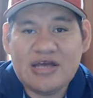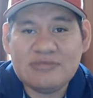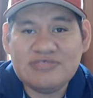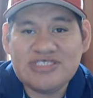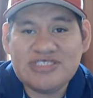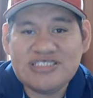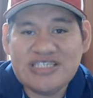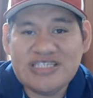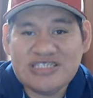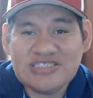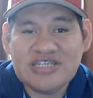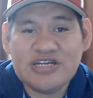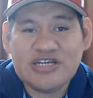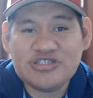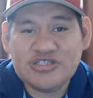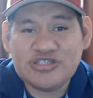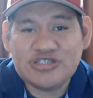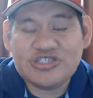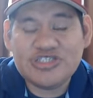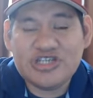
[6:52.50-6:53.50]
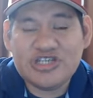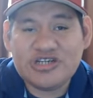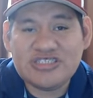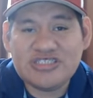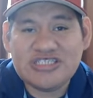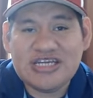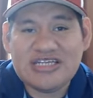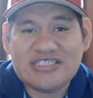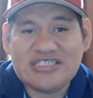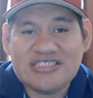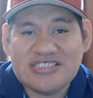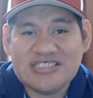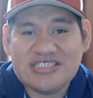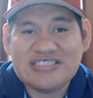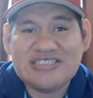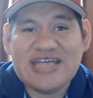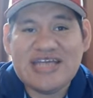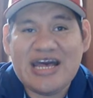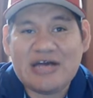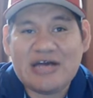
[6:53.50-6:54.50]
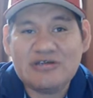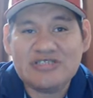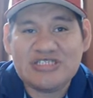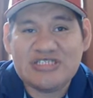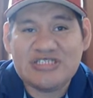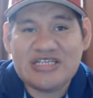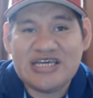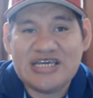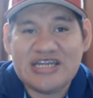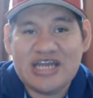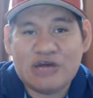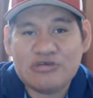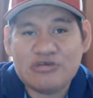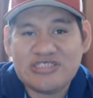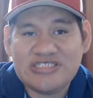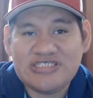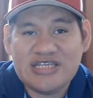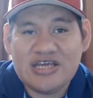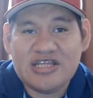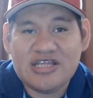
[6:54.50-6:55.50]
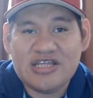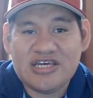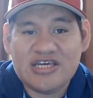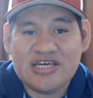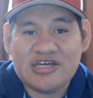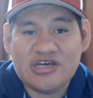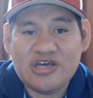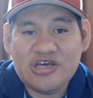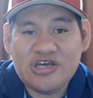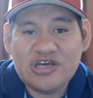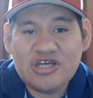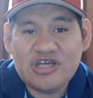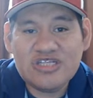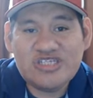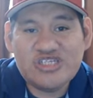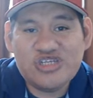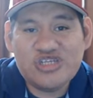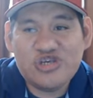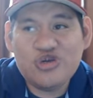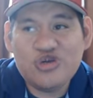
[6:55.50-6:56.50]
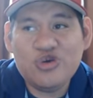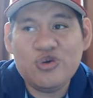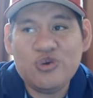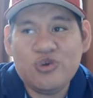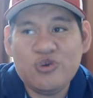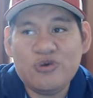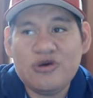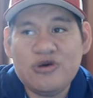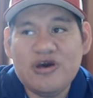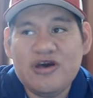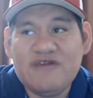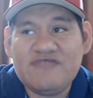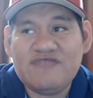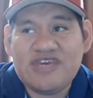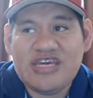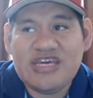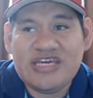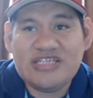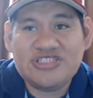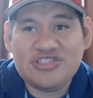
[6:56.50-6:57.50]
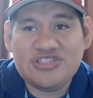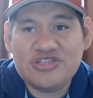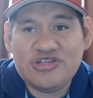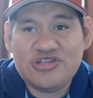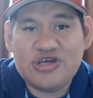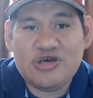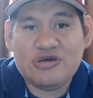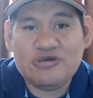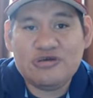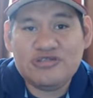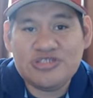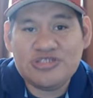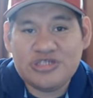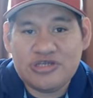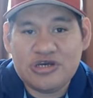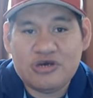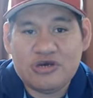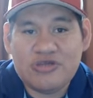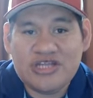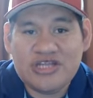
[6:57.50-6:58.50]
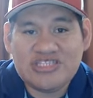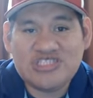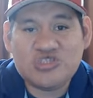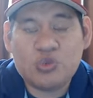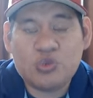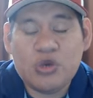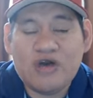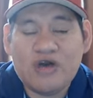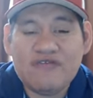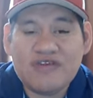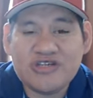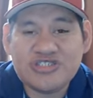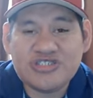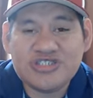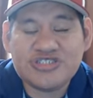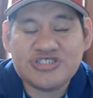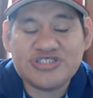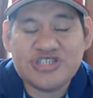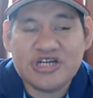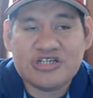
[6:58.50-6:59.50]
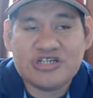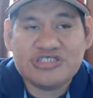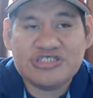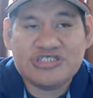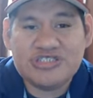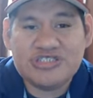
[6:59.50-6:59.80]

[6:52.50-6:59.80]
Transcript: 600 shirts out of 6,000 and I was selling 2 of each of those, that's 1,200 shirts,